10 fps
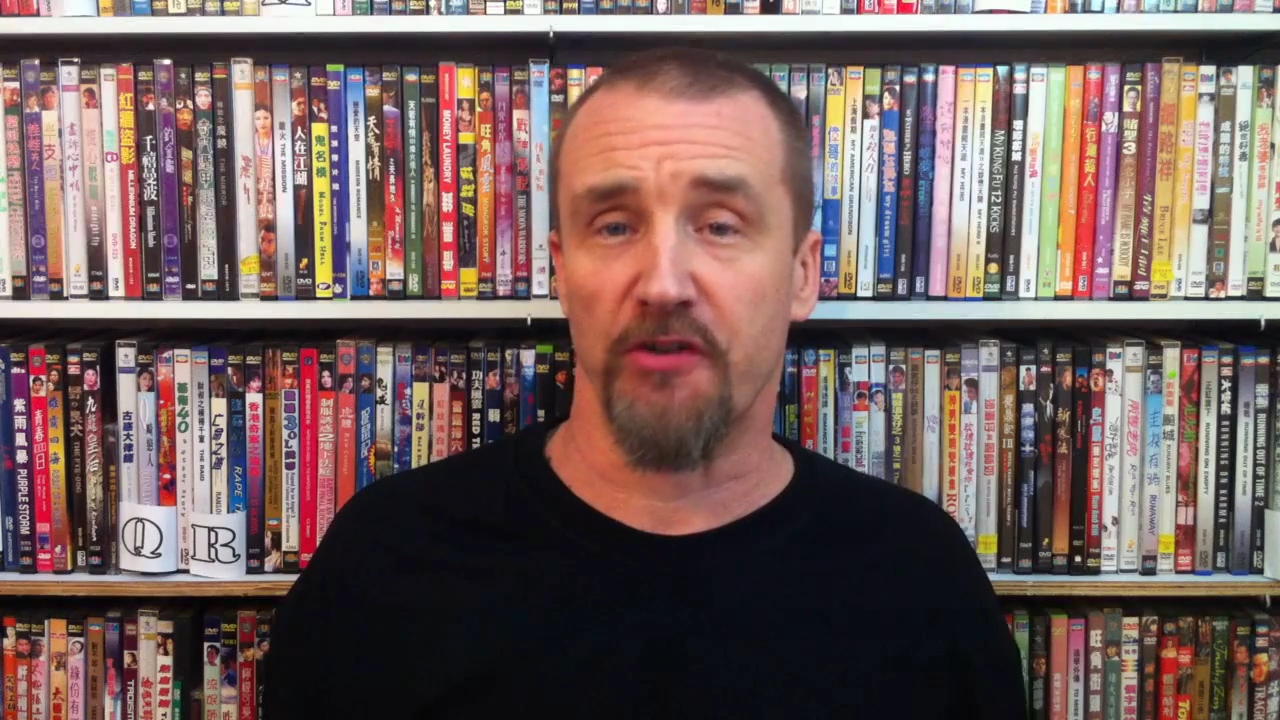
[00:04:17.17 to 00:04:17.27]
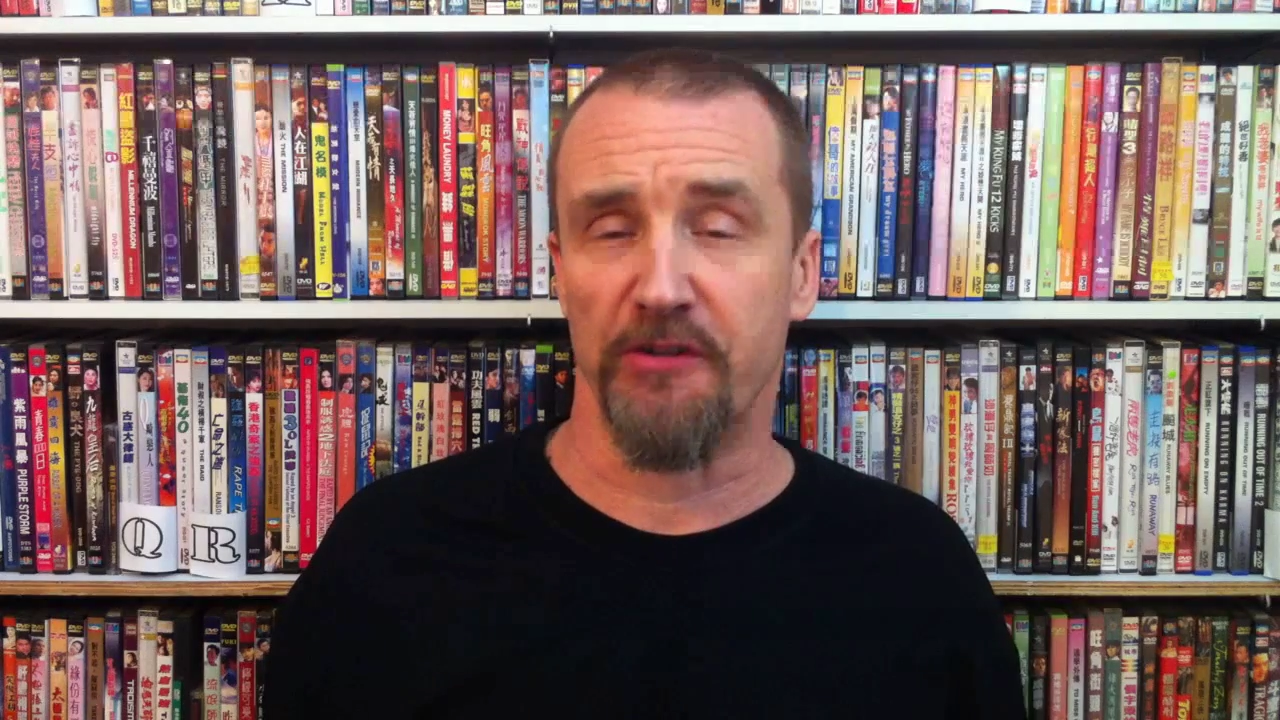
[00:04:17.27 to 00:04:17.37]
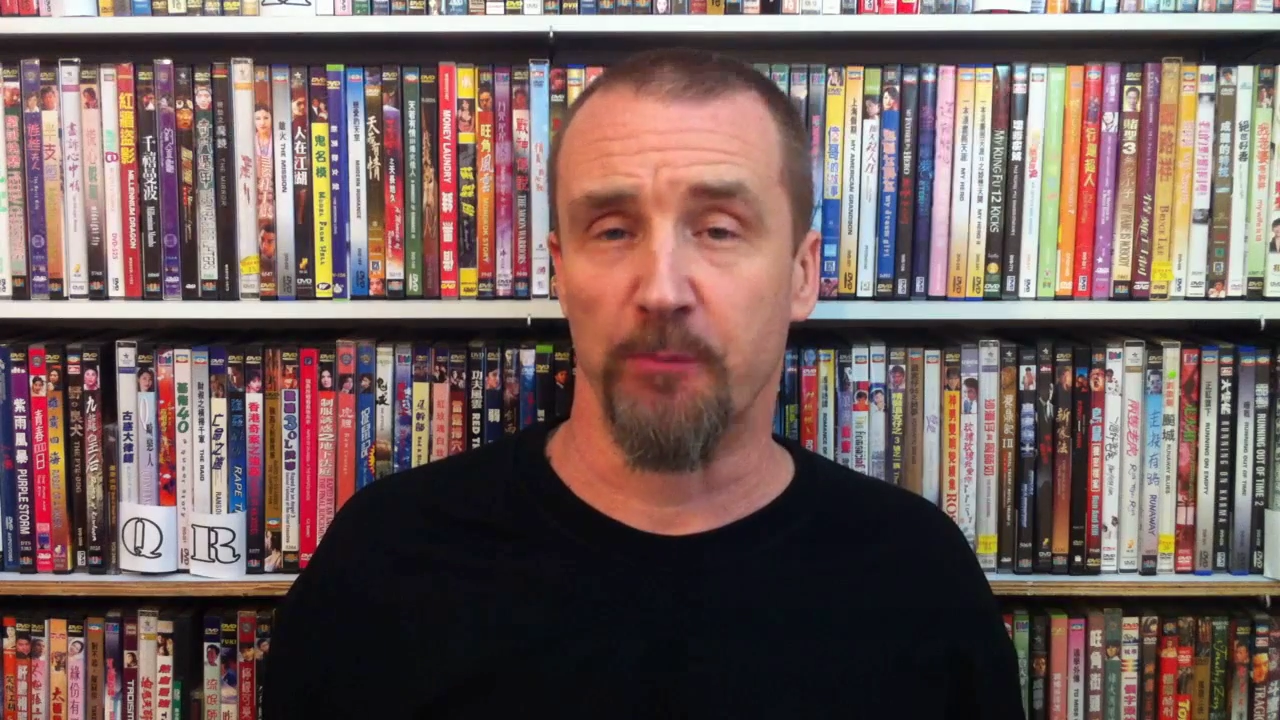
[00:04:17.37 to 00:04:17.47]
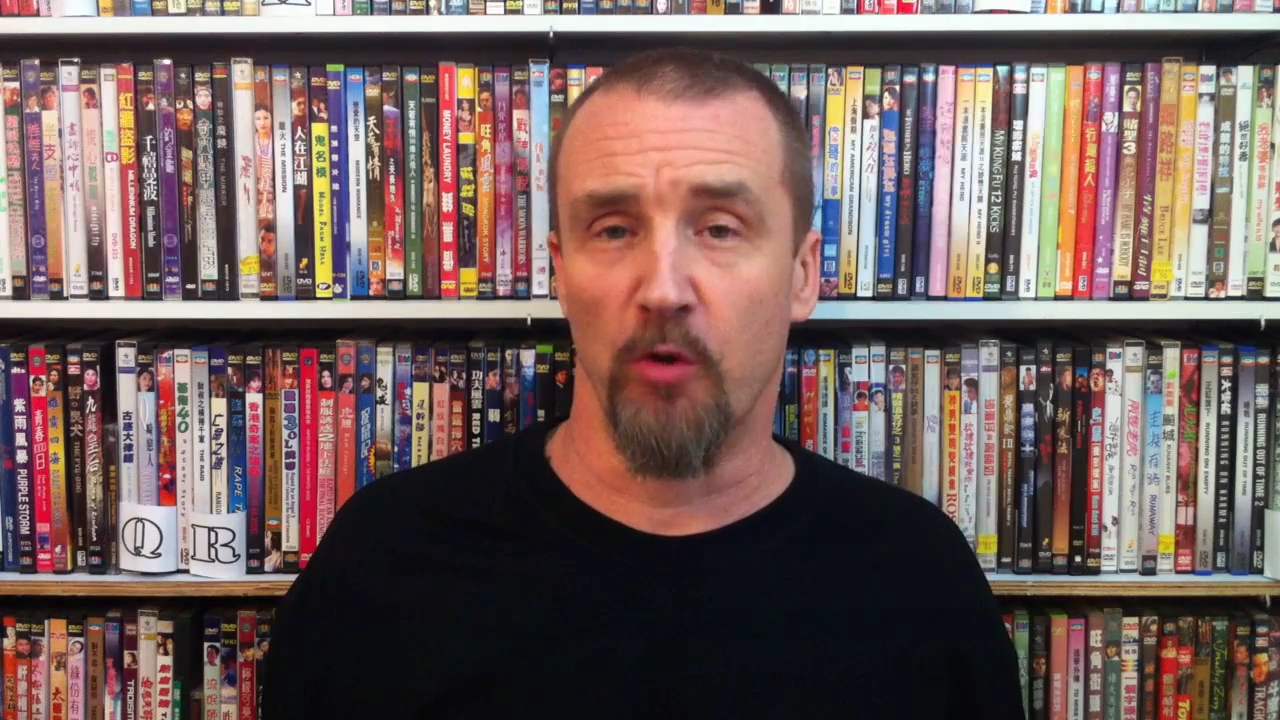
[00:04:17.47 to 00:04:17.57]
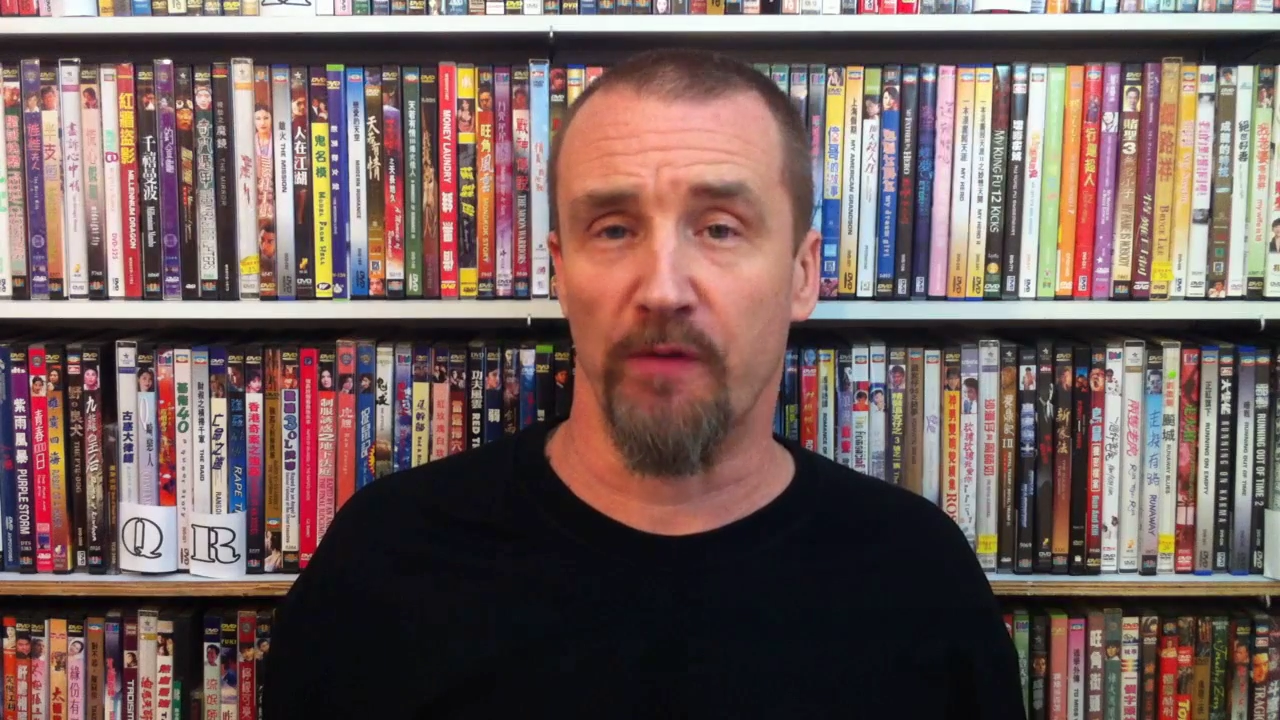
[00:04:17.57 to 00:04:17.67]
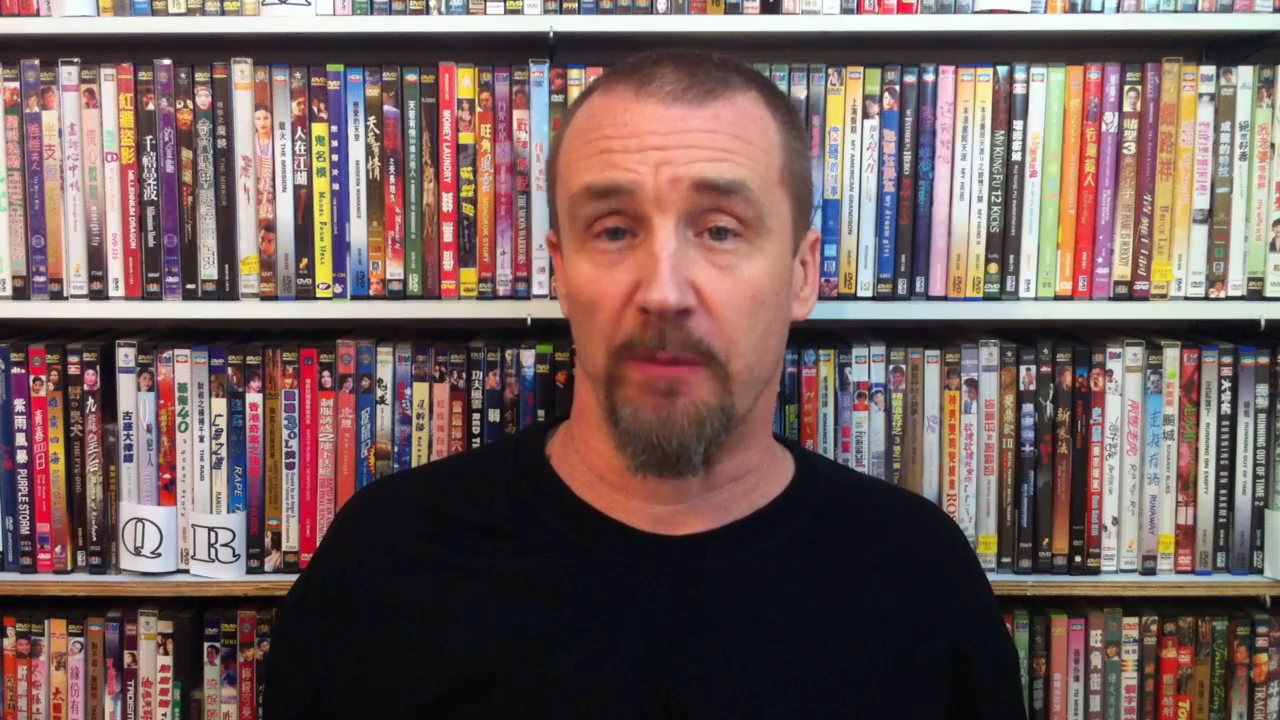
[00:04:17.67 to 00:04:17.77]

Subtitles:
this movie,